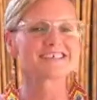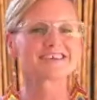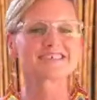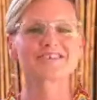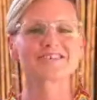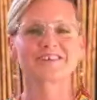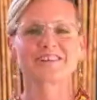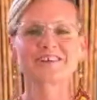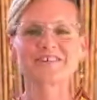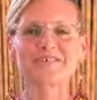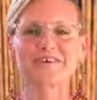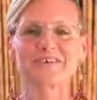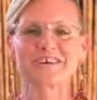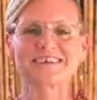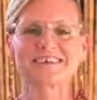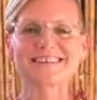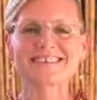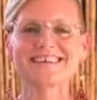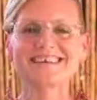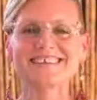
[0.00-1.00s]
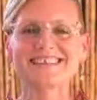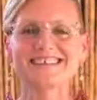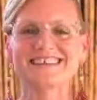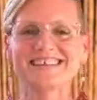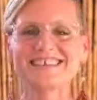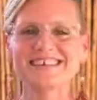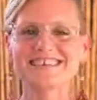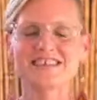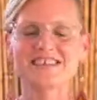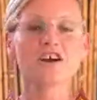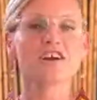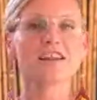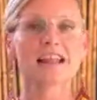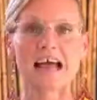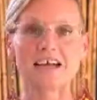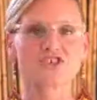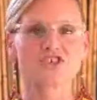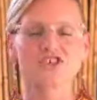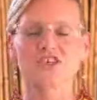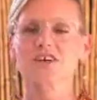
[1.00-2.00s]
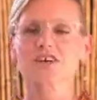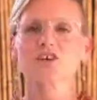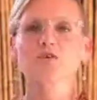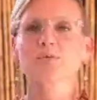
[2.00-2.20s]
So I look forward to see these. Not last year.